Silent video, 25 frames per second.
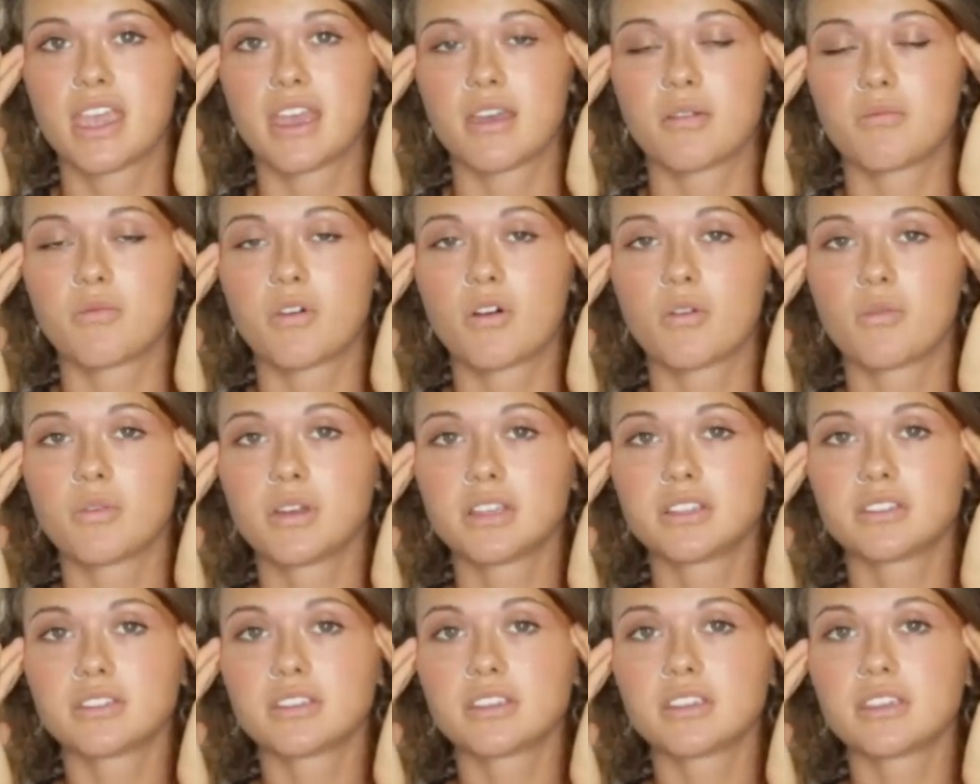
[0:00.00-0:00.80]
And we're
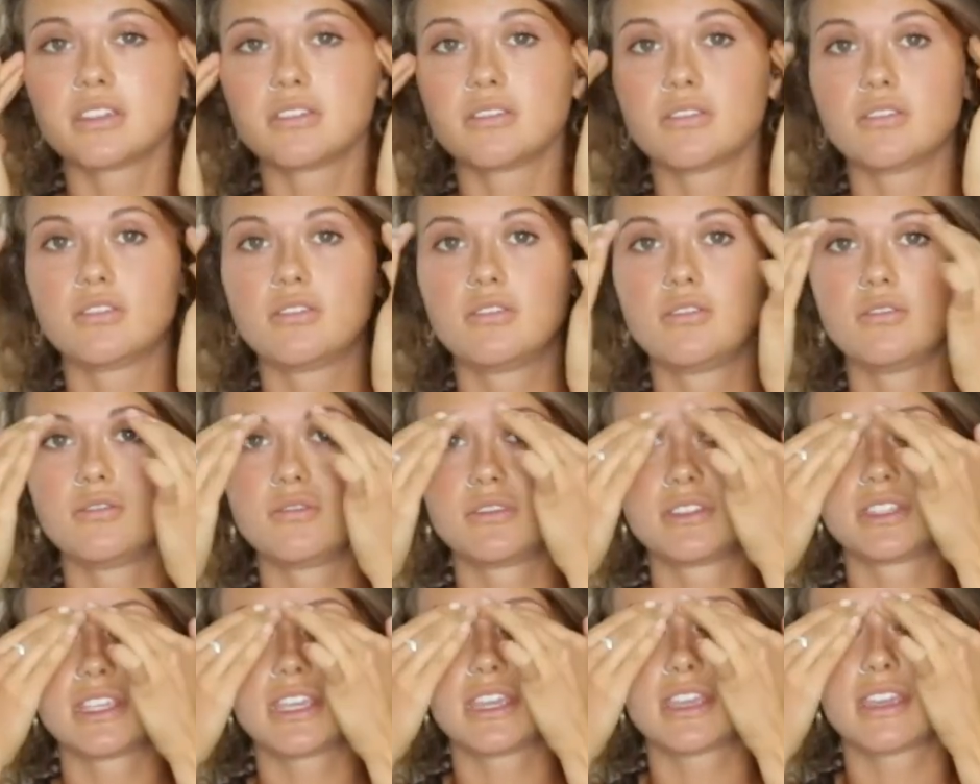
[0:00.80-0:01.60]
always
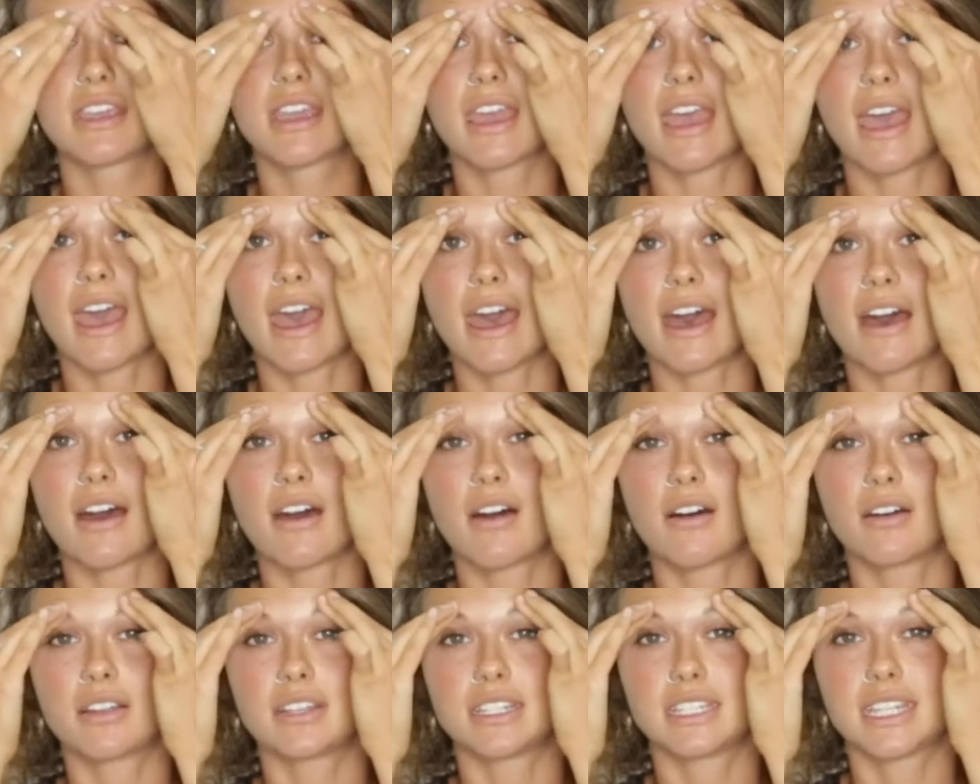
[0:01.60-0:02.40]
using
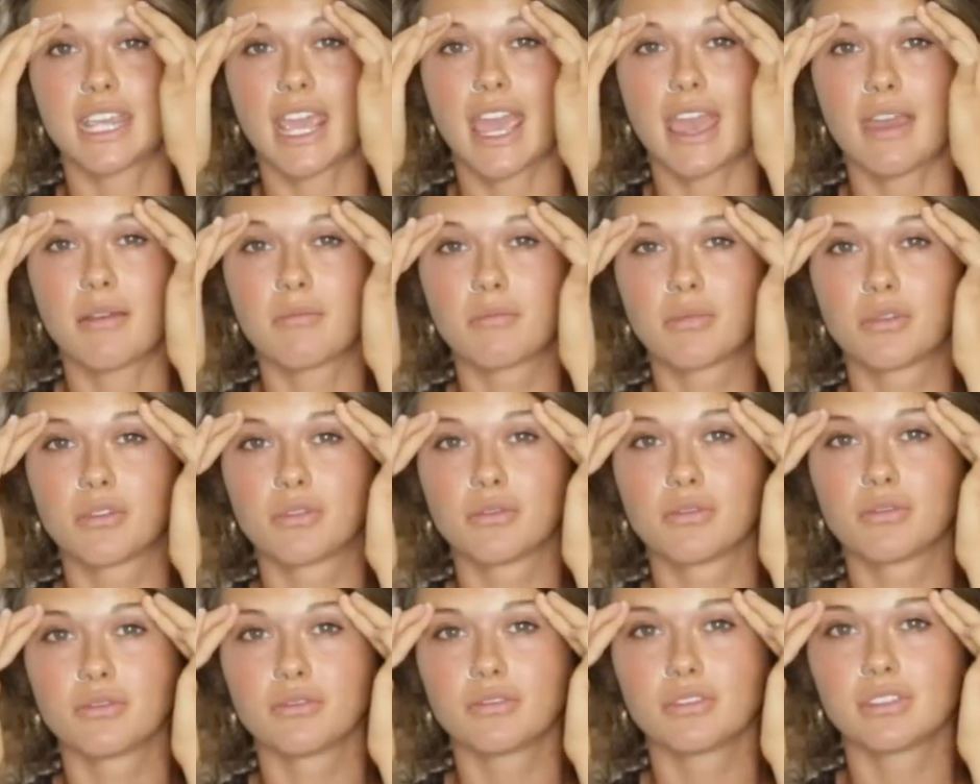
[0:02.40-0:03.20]
our
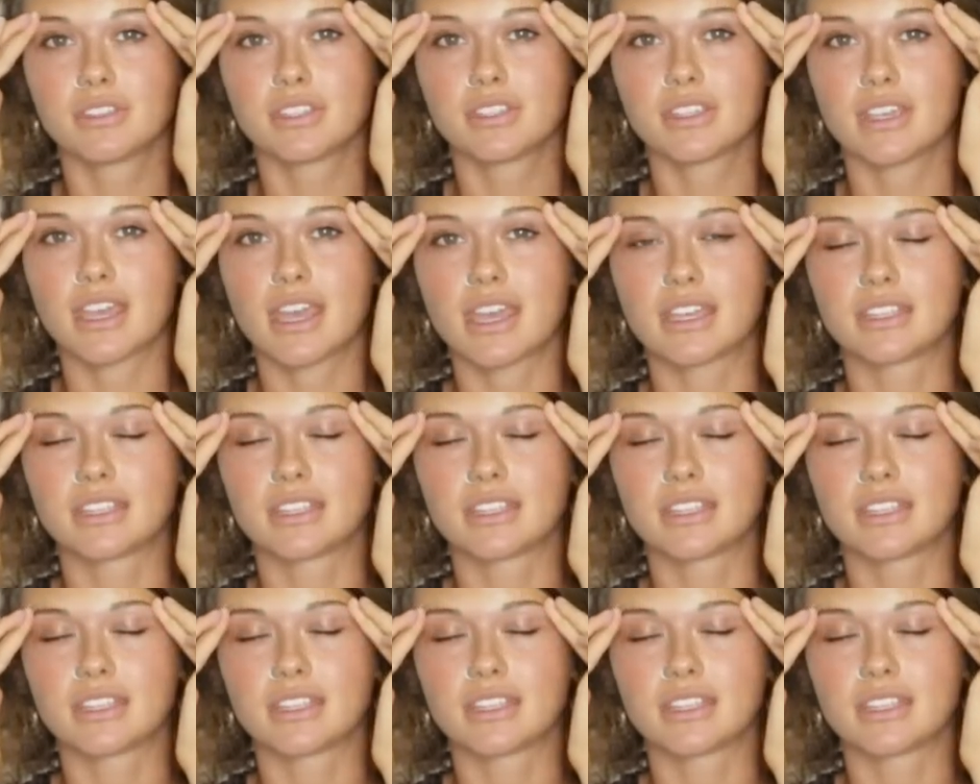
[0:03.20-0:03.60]
temples